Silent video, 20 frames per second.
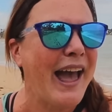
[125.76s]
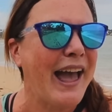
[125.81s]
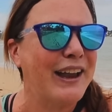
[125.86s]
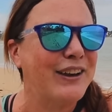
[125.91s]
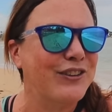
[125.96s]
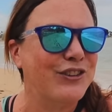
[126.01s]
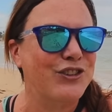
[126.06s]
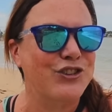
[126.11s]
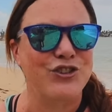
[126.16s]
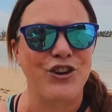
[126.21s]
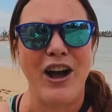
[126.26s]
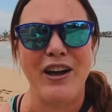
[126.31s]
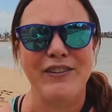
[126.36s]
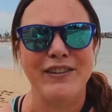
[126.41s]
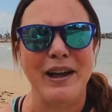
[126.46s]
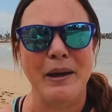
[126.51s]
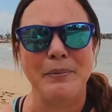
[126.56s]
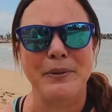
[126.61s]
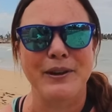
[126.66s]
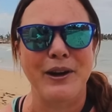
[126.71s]
And just
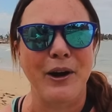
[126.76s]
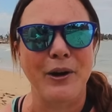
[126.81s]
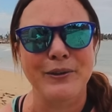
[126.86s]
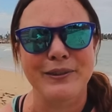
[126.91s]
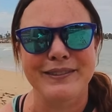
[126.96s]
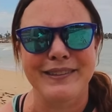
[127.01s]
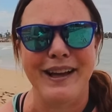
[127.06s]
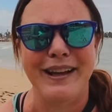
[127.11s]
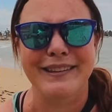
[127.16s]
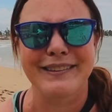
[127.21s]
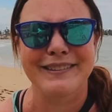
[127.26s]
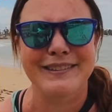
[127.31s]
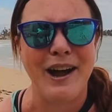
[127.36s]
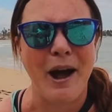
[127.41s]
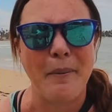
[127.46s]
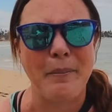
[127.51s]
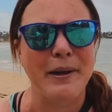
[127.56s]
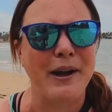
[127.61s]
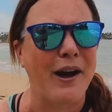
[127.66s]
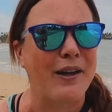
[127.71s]
driving up the coastline,
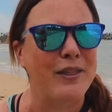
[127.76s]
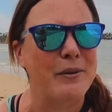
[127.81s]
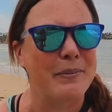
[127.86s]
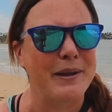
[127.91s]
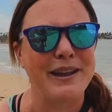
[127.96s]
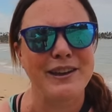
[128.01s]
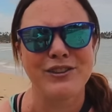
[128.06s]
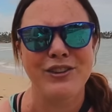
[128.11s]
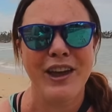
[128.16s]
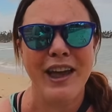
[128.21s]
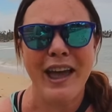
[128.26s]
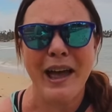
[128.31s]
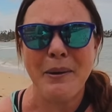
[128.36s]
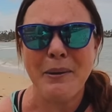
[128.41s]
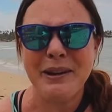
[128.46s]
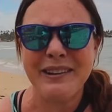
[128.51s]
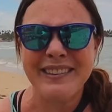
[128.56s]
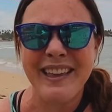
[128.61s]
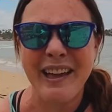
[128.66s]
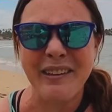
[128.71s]
stopping on the beach.
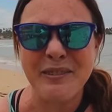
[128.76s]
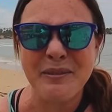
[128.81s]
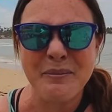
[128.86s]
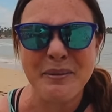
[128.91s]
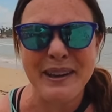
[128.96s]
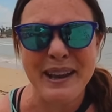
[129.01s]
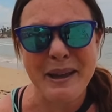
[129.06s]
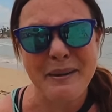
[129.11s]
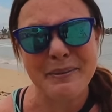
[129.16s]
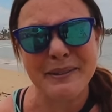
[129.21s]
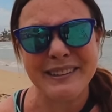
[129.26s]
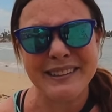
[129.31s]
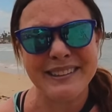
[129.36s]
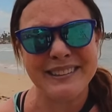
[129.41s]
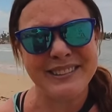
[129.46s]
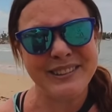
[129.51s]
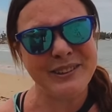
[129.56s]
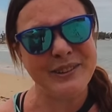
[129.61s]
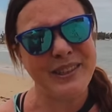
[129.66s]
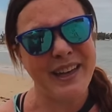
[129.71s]
We just haven't been able
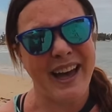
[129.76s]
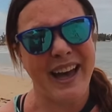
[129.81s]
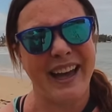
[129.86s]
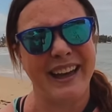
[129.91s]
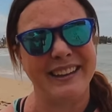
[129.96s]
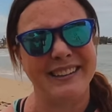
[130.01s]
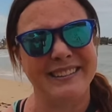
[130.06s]
to do that.